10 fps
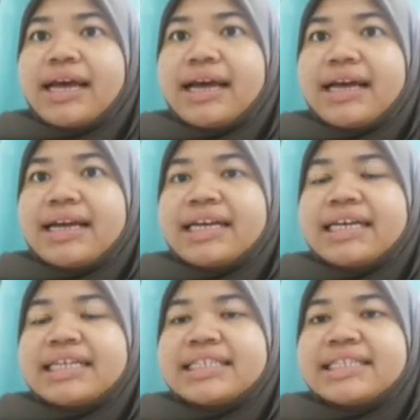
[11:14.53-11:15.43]

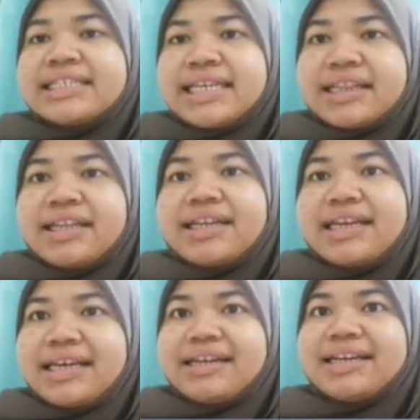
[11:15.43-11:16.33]
as stated
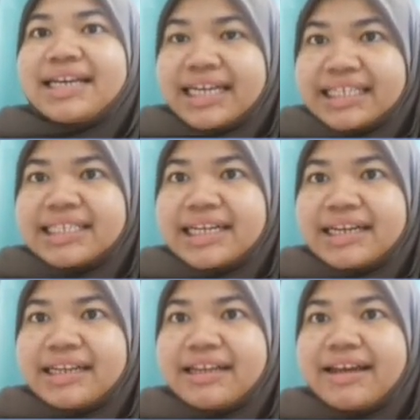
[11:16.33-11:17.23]
in the case
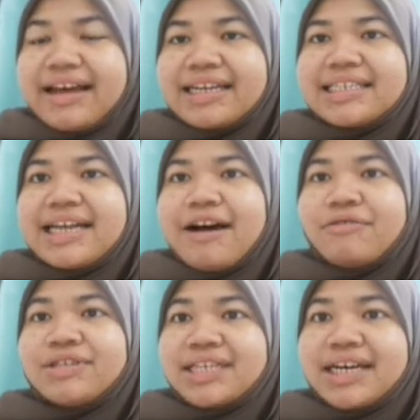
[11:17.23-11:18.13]
study as
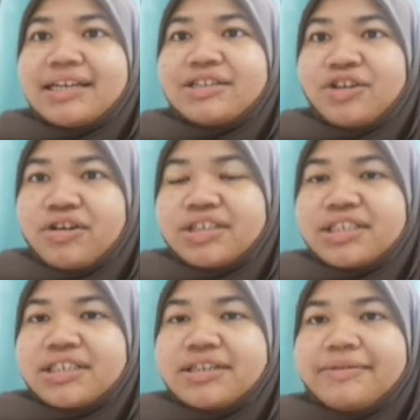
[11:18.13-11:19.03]
outside source.